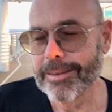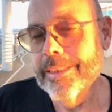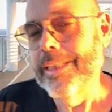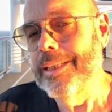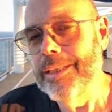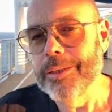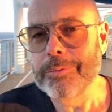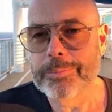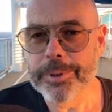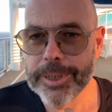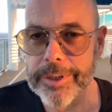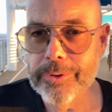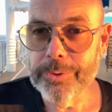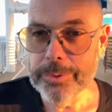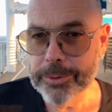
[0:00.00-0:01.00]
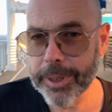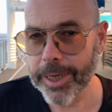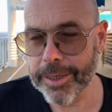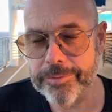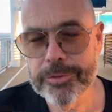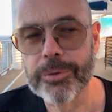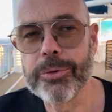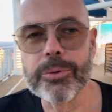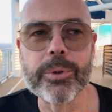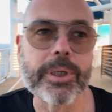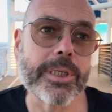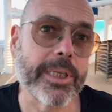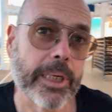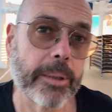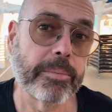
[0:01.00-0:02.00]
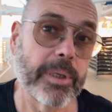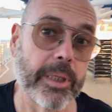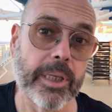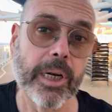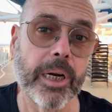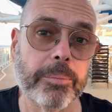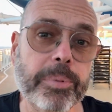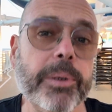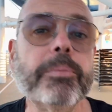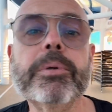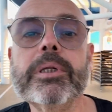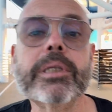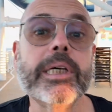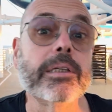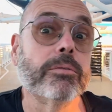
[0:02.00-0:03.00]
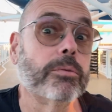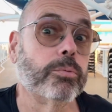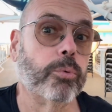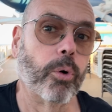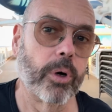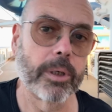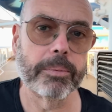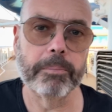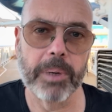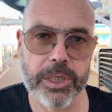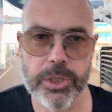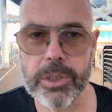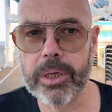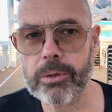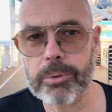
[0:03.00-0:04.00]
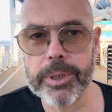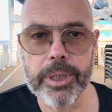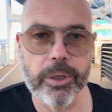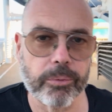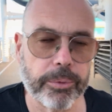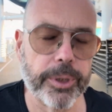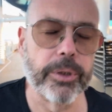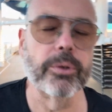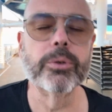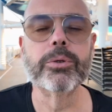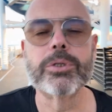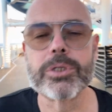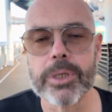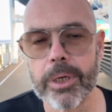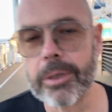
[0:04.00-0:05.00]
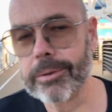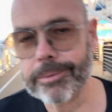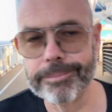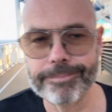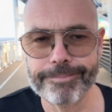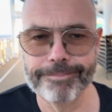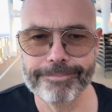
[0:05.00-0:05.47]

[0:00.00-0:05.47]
And we do have to accept that there are people that walk much slower than we do, so